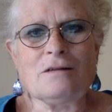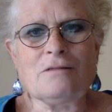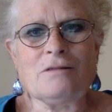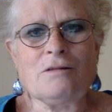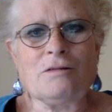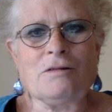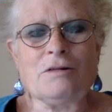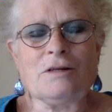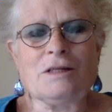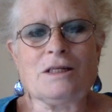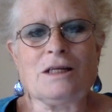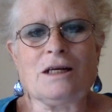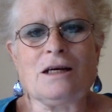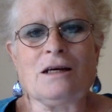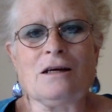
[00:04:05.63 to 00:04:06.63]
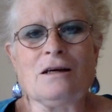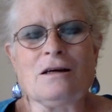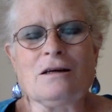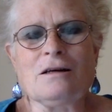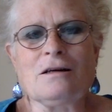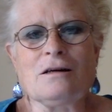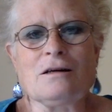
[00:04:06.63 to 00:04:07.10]
what we would say
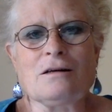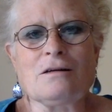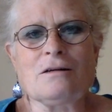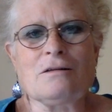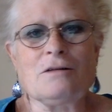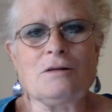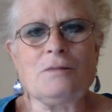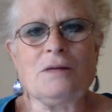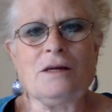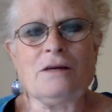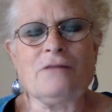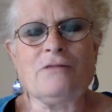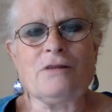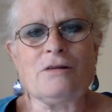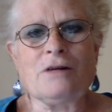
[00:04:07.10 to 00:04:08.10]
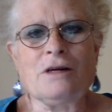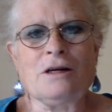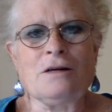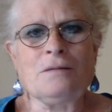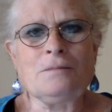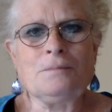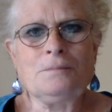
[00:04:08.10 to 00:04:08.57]
would be
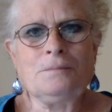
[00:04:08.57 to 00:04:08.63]
very,